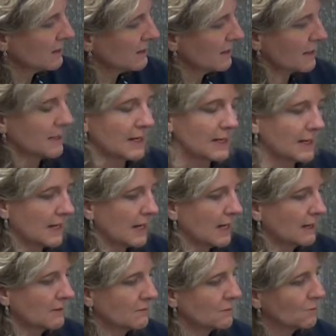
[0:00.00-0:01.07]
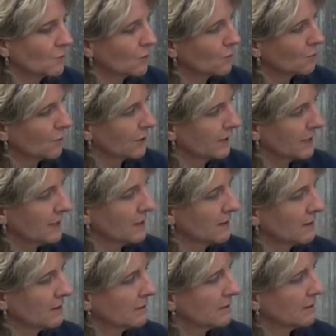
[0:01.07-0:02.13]
and, and again, we're, we're
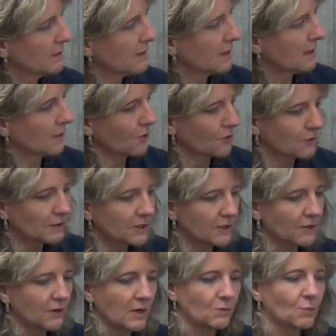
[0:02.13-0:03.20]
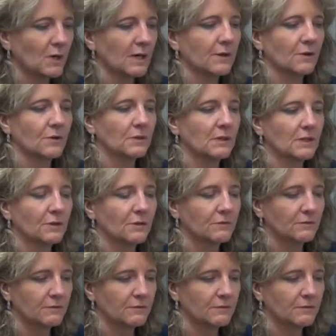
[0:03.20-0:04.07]
here uh, earlier on one of the earlier